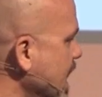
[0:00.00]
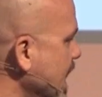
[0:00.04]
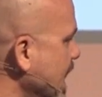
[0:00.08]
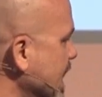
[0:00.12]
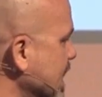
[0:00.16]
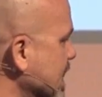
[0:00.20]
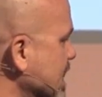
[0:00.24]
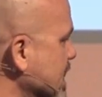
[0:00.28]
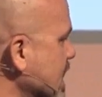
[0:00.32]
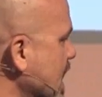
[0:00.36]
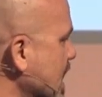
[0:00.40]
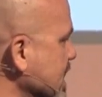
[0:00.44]

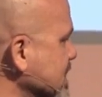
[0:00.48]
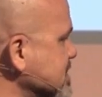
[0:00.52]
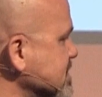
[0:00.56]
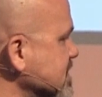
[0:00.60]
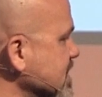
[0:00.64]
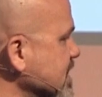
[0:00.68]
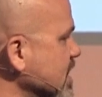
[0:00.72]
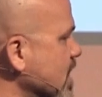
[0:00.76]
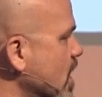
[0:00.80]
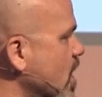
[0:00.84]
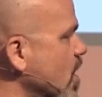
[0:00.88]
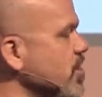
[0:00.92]
In
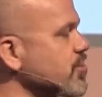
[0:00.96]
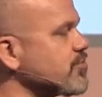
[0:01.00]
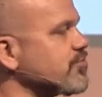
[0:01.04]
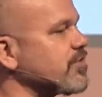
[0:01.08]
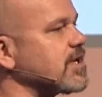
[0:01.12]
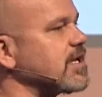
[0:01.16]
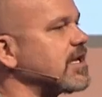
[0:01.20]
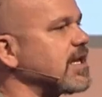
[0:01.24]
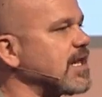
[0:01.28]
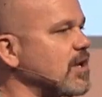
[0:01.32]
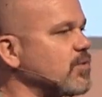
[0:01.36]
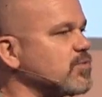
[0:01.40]

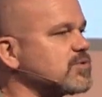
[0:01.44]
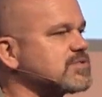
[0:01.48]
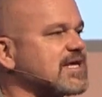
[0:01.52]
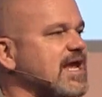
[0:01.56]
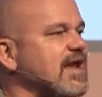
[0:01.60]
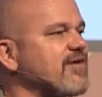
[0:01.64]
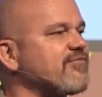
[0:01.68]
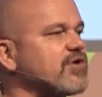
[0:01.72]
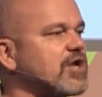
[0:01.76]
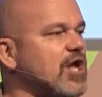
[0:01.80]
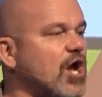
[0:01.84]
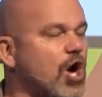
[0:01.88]
1900, it was
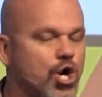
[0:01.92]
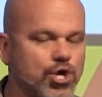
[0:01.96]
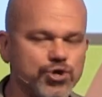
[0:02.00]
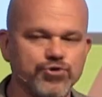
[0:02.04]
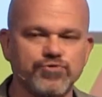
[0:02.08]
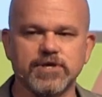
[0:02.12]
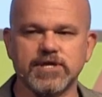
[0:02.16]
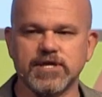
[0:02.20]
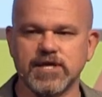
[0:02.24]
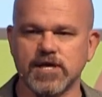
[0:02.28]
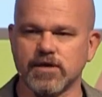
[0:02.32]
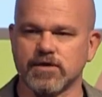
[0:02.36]
every
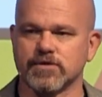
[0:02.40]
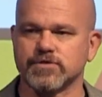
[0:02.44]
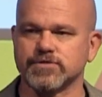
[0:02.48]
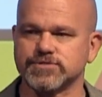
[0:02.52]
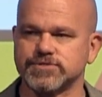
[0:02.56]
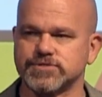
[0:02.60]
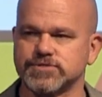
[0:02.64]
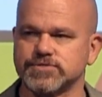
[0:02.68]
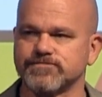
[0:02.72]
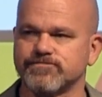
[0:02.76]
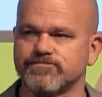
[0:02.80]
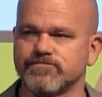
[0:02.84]
100
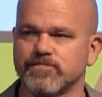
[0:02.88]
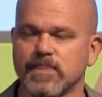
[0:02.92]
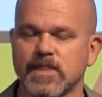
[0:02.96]
years.